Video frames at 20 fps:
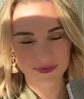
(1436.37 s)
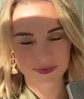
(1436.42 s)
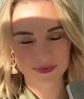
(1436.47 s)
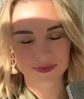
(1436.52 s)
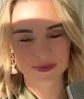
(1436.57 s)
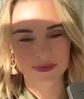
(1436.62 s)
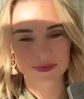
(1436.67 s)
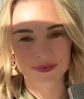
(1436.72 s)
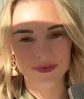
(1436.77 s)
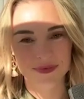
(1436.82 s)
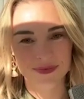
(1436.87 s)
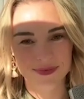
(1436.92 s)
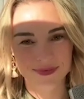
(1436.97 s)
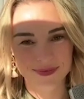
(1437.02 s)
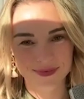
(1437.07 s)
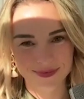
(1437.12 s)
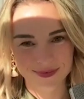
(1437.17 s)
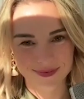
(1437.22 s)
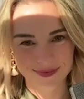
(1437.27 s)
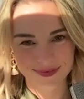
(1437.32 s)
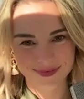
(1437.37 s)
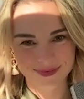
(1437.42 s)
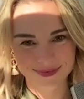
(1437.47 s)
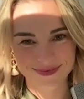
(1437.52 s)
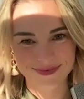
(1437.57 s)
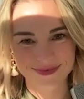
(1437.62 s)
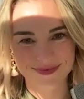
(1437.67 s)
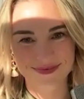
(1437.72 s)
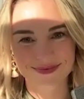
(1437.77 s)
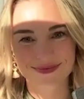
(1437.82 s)
them lounge around on
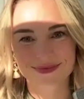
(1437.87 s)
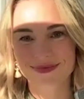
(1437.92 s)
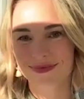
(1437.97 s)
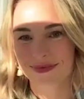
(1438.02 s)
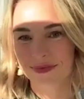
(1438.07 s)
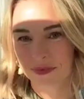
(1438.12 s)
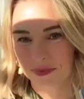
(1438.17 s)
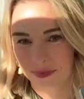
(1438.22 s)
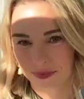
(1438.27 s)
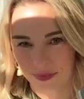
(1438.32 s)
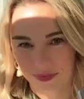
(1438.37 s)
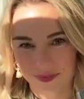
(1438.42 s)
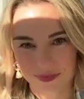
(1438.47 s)
the the